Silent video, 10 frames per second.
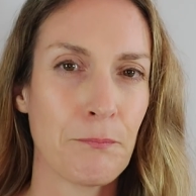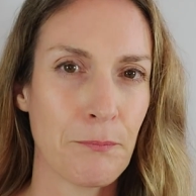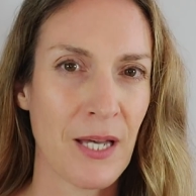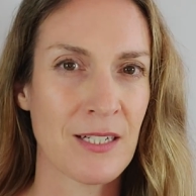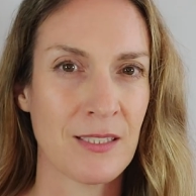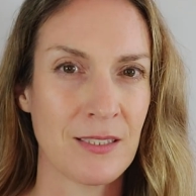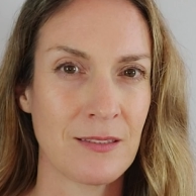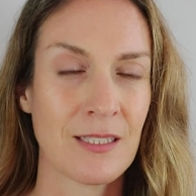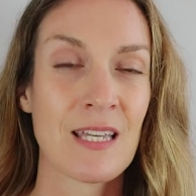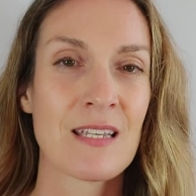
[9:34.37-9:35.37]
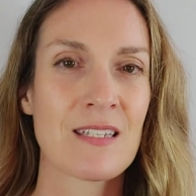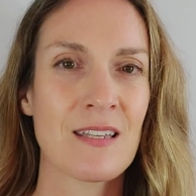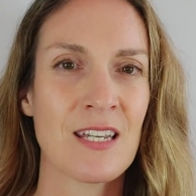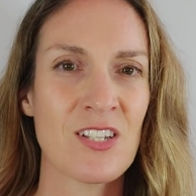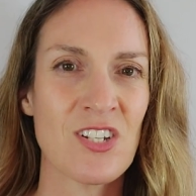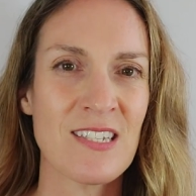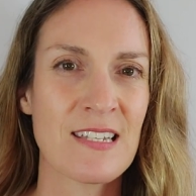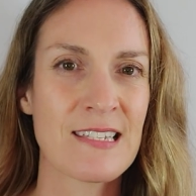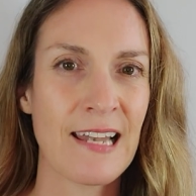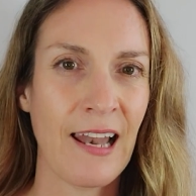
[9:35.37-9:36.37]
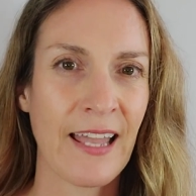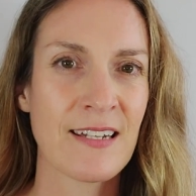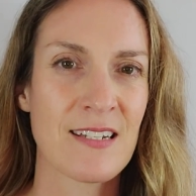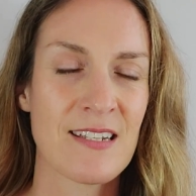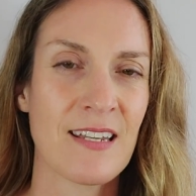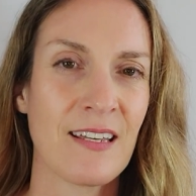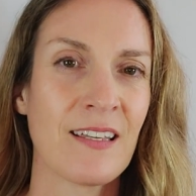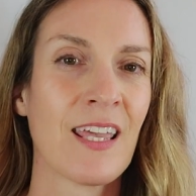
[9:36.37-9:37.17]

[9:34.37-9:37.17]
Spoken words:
butter. So there's just this light T,